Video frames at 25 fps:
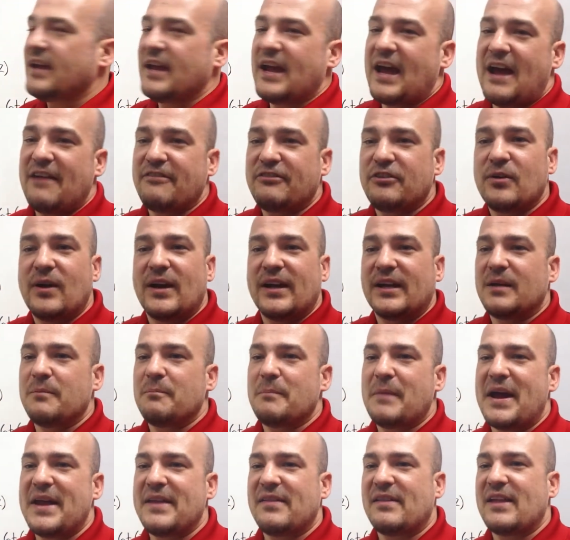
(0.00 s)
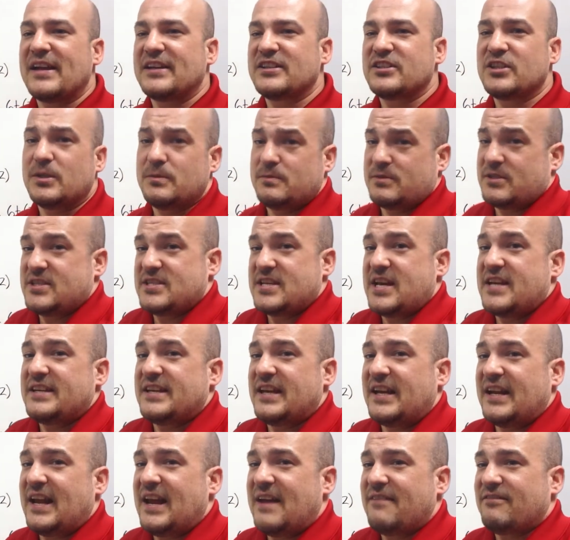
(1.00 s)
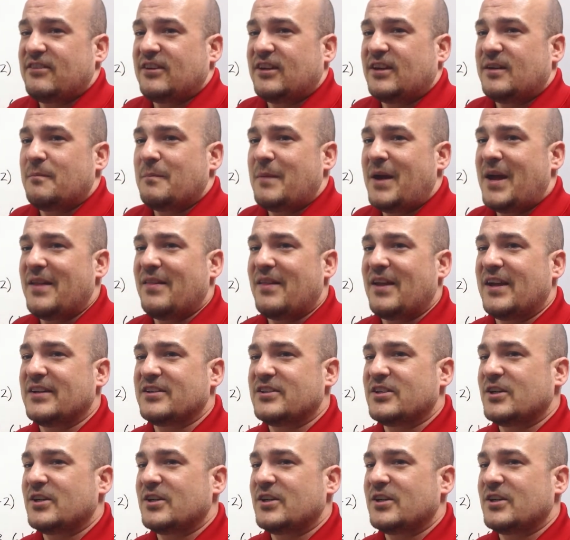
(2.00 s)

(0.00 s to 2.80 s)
after I combined like terms because I didn't have to combine like